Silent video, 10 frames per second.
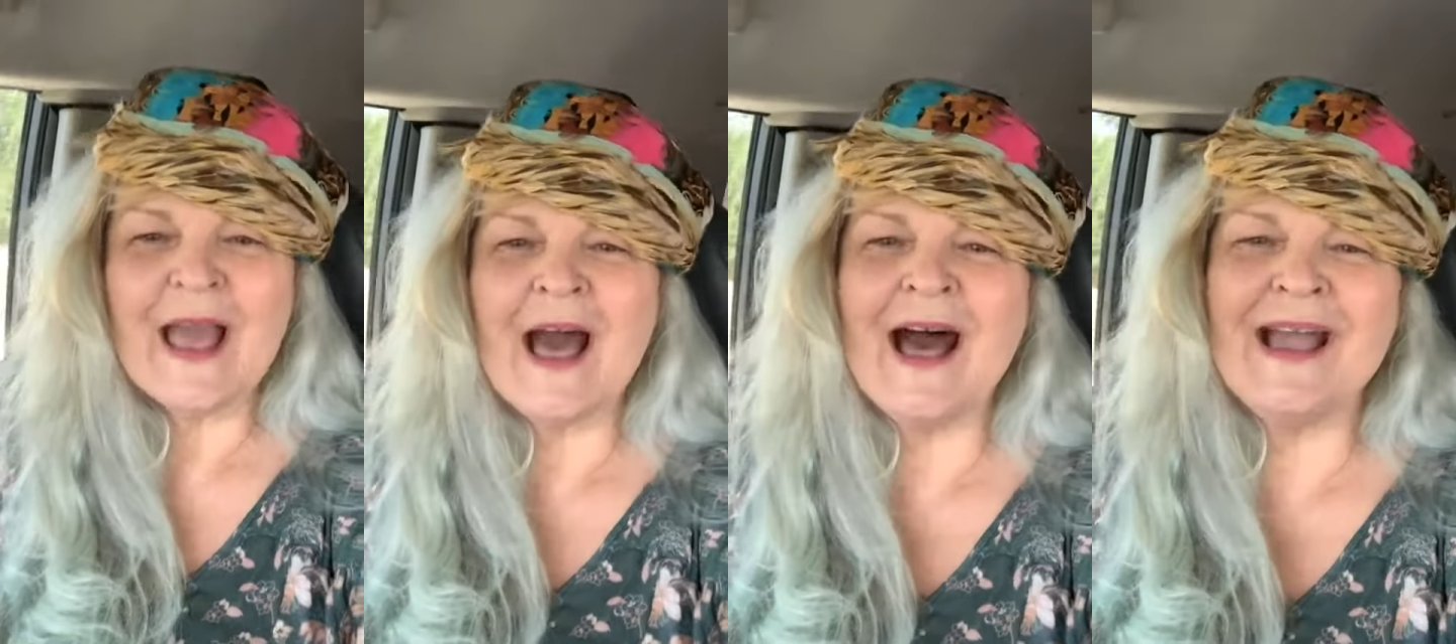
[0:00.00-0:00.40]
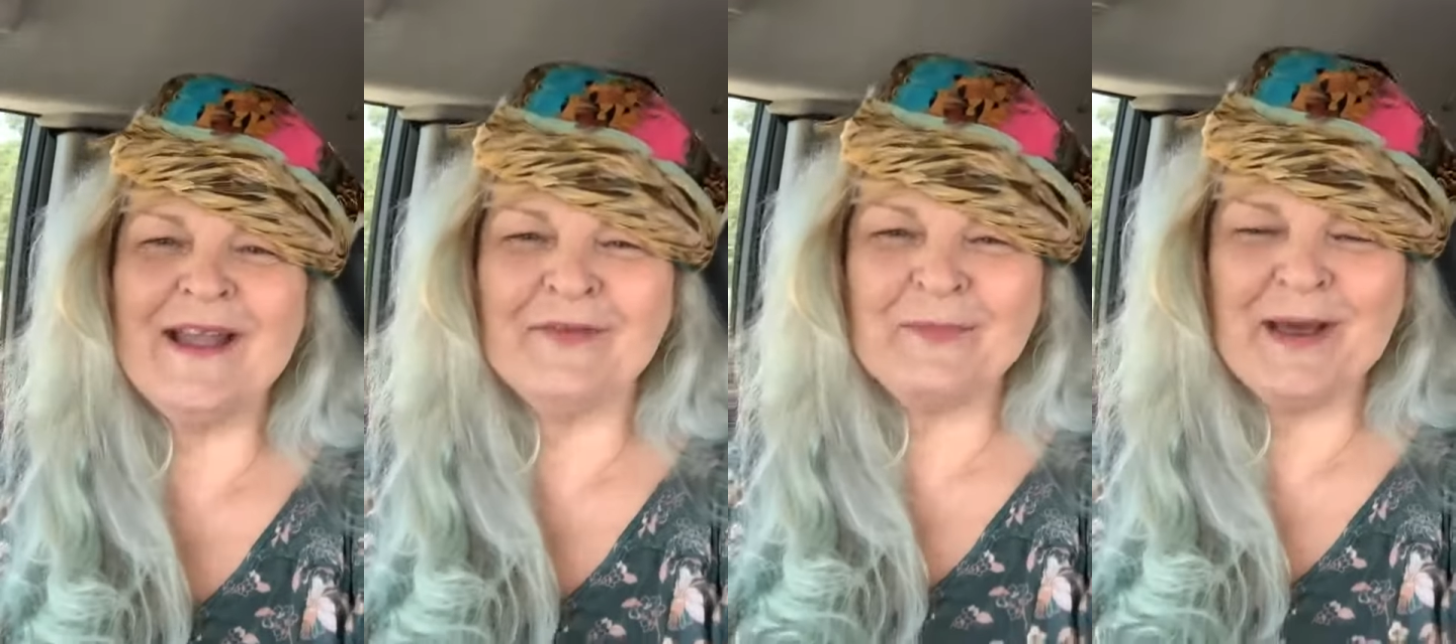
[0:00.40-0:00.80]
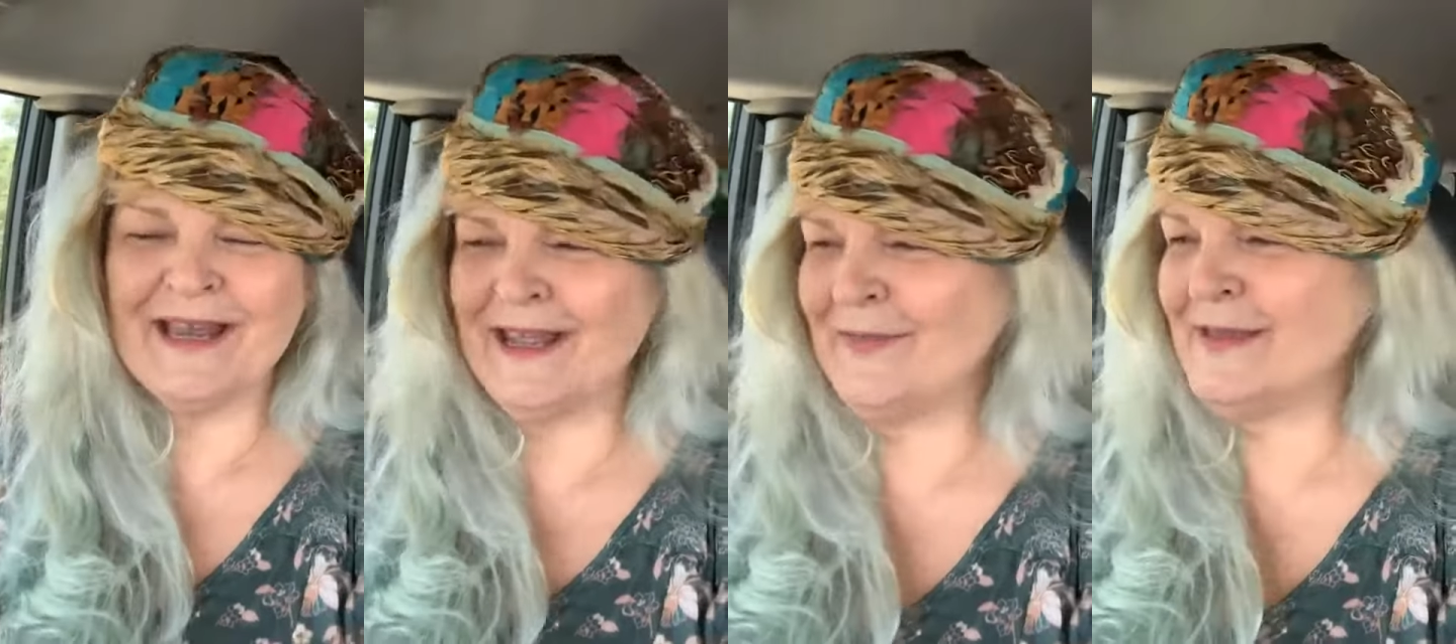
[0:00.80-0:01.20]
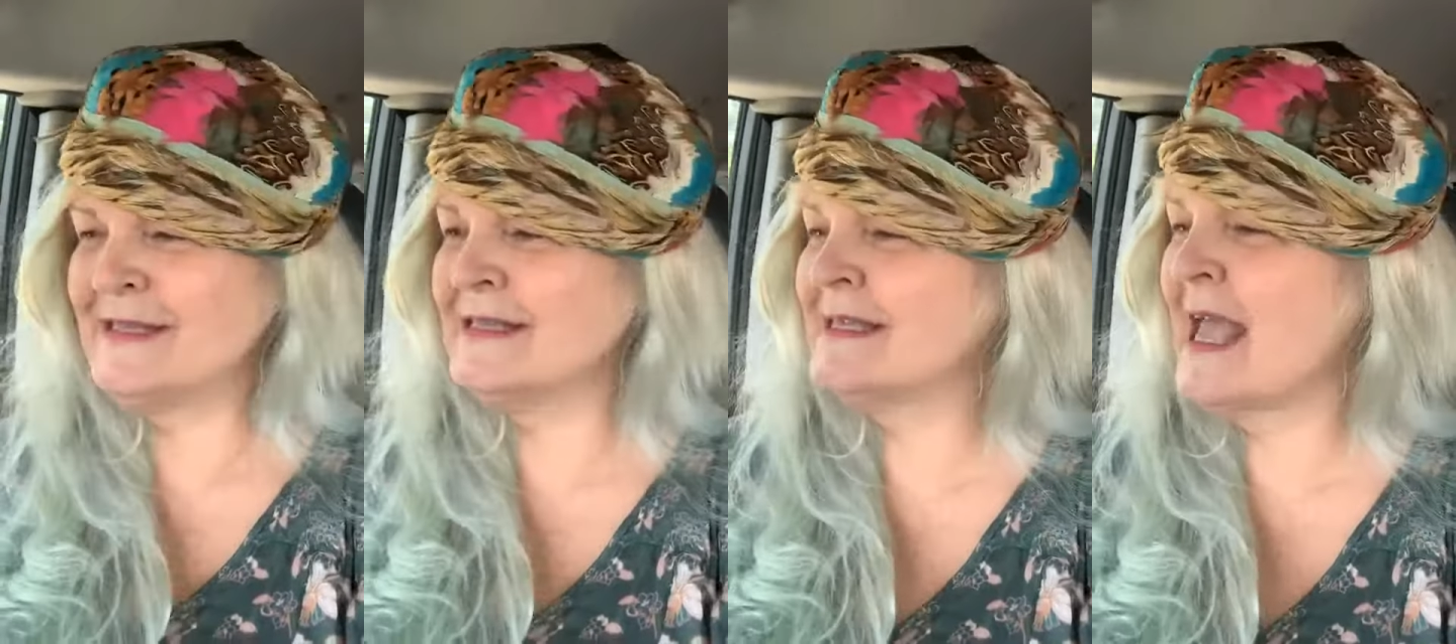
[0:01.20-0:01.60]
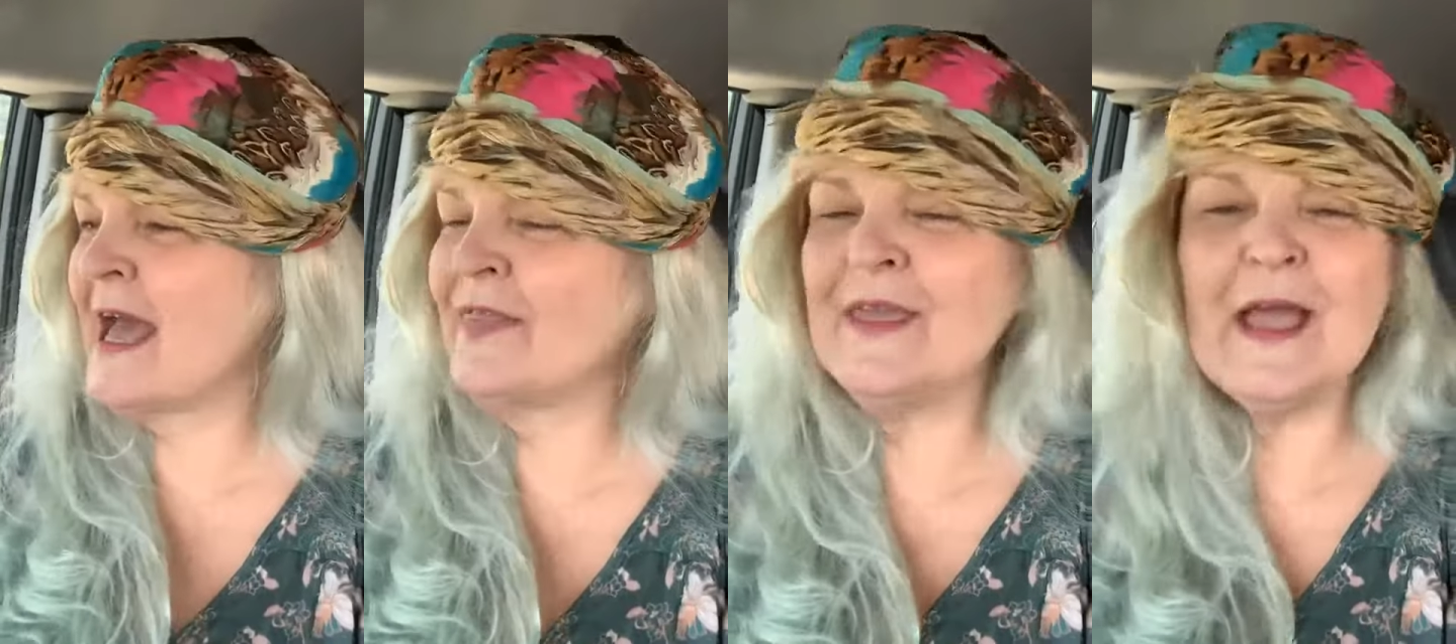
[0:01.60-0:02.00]
Hi everybody, this is
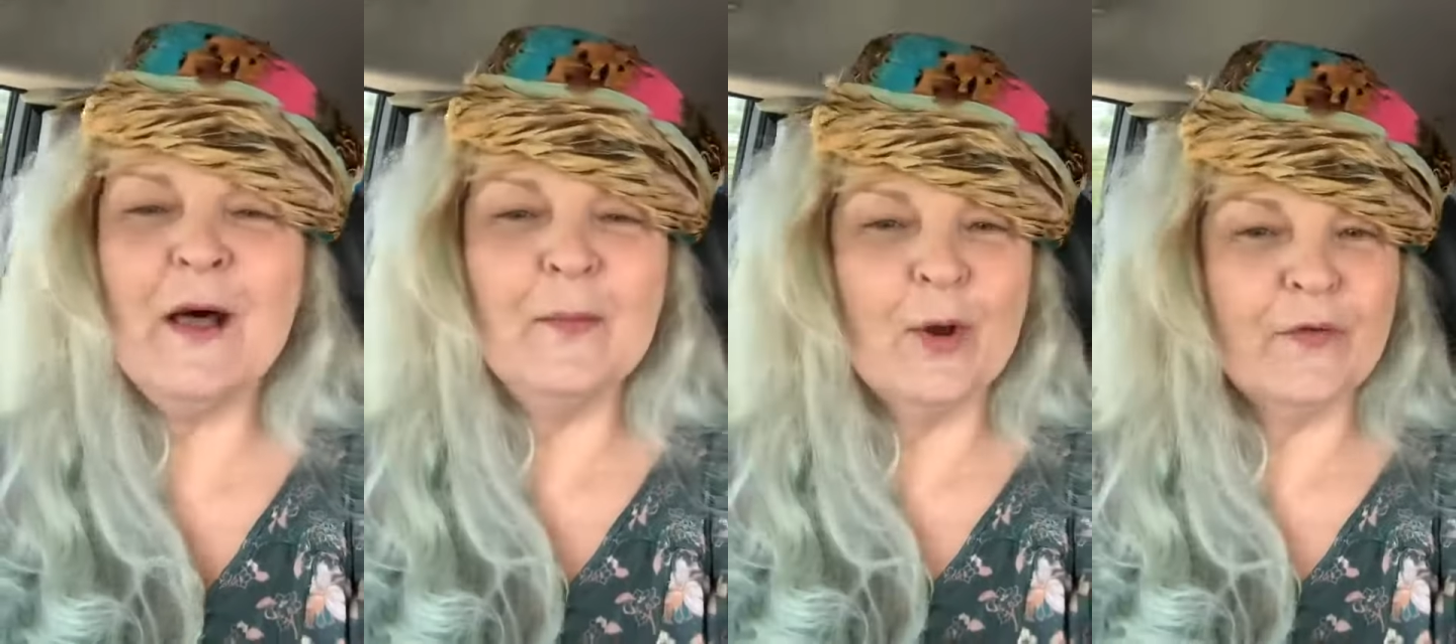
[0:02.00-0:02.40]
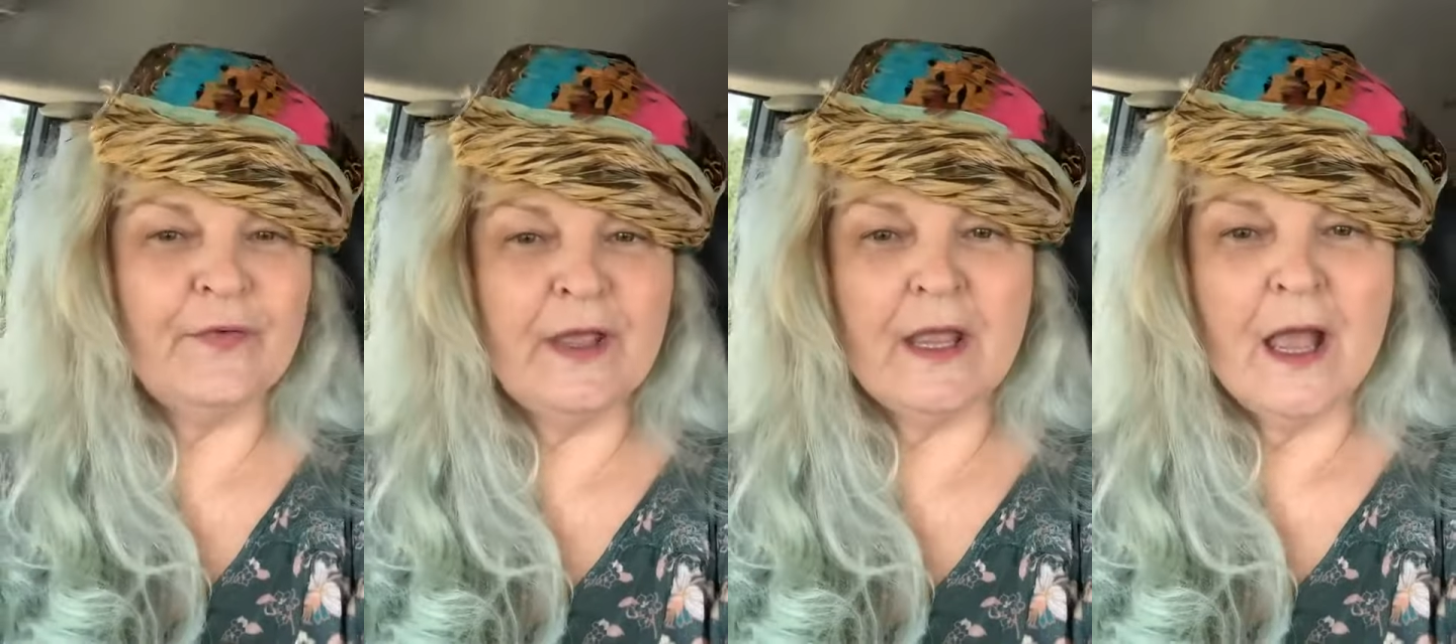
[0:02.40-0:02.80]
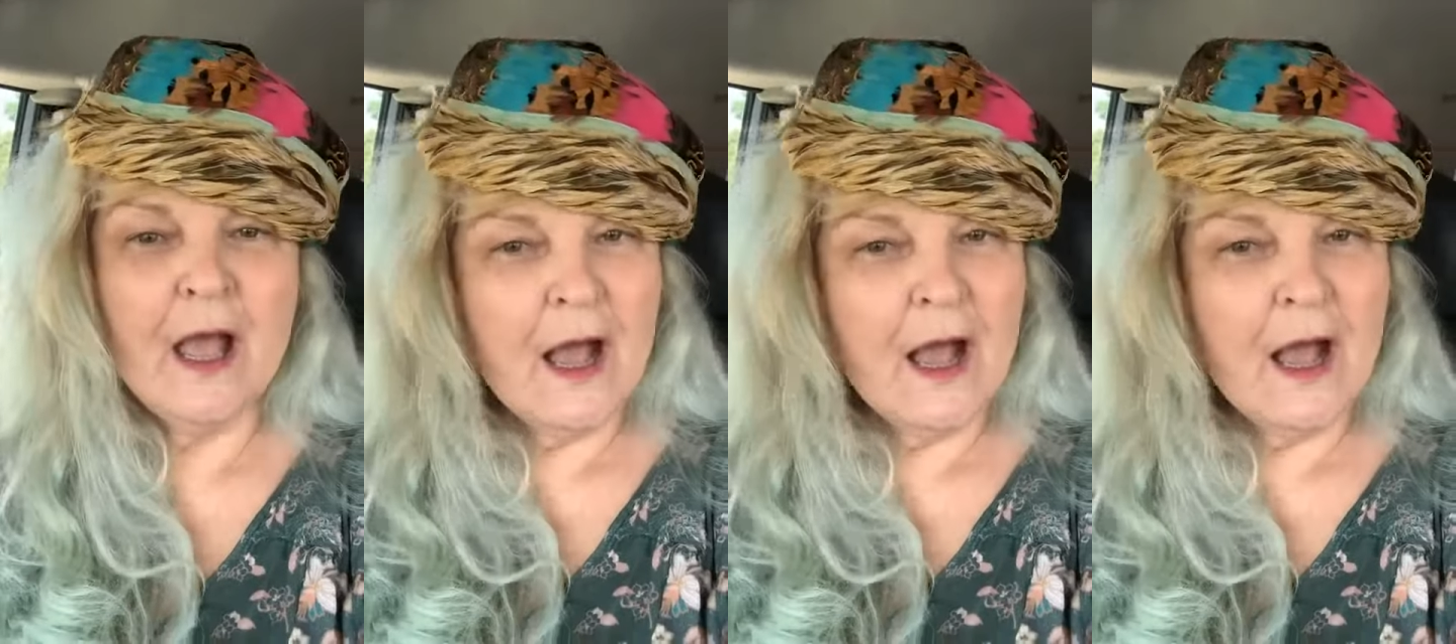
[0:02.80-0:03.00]
Kathy L. Murphy.